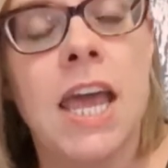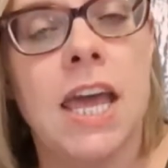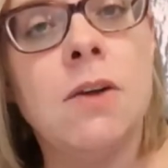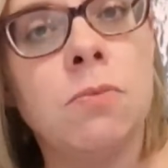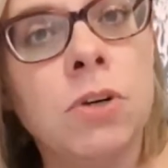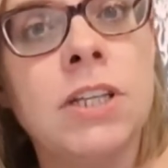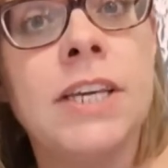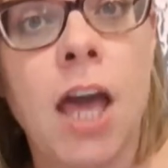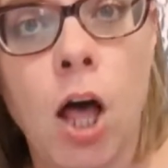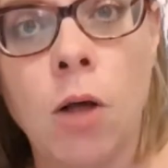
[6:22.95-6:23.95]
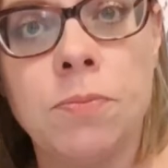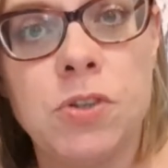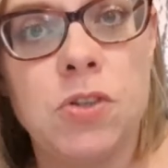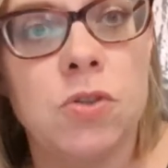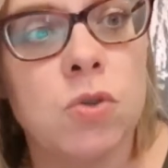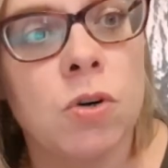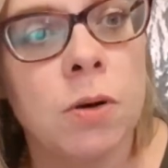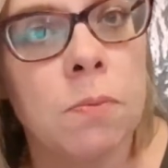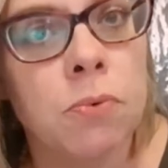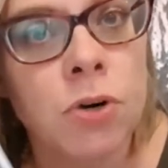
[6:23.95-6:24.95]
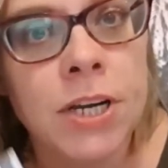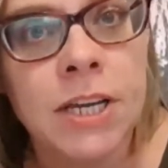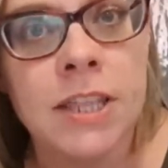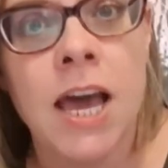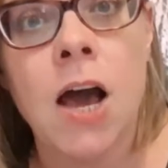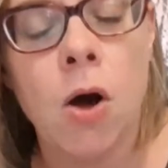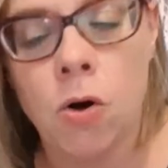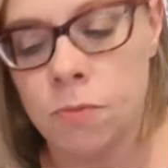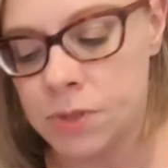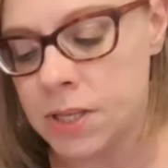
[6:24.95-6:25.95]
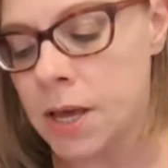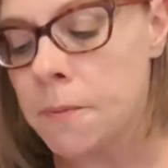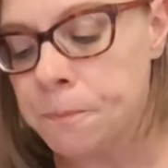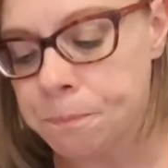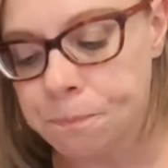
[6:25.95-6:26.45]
it really helps to sort of bring that home to them.